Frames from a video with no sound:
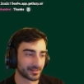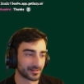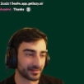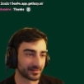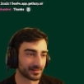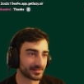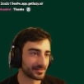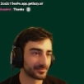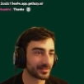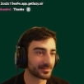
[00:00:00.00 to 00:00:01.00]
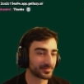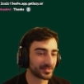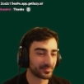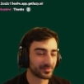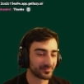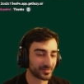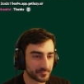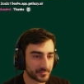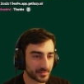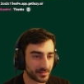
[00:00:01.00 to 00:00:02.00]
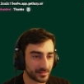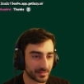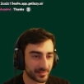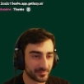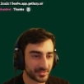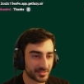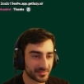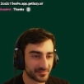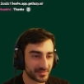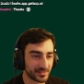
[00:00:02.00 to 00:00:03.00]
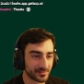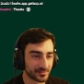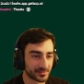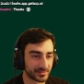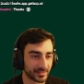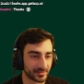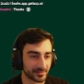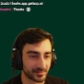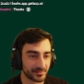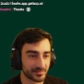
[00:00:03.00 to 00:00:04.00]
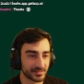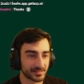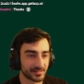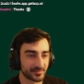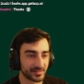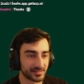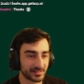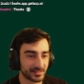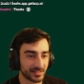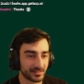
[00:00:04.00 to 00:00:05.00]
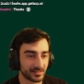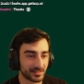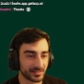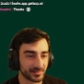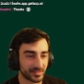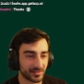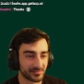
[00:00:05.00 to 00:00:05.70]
right, let's see what else people have made. Uh, image to video creator. Using stability AI and the power of